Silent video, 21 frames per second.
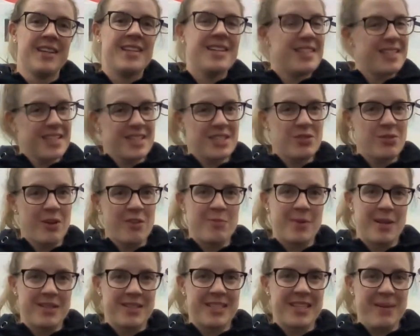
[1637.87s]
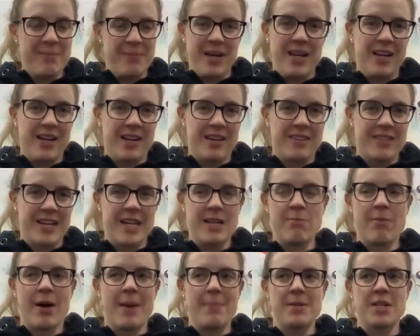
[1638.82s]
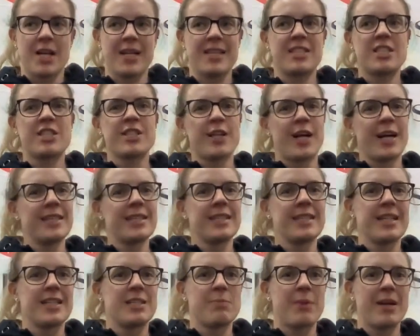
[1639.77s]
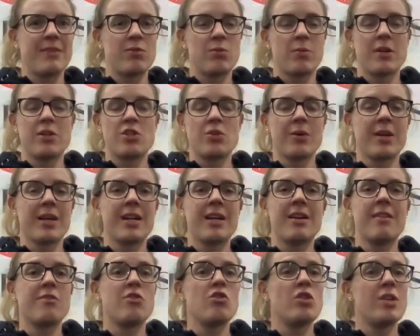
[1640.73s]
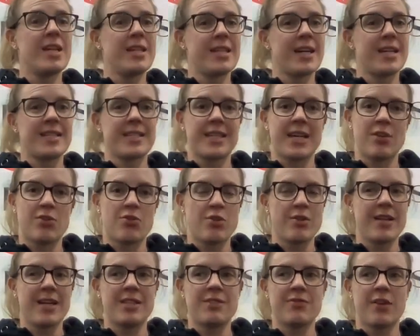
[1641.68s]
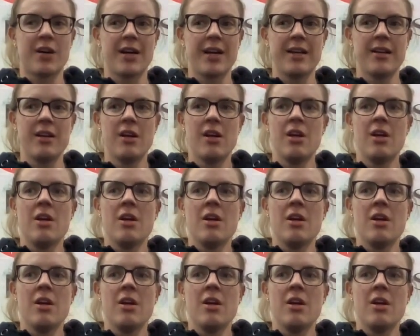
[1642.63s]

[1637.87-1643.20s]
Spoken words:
6 to 12 months to get better, and it might be like slightly less painful while you're doing it, and if you need that to get through, that's fine.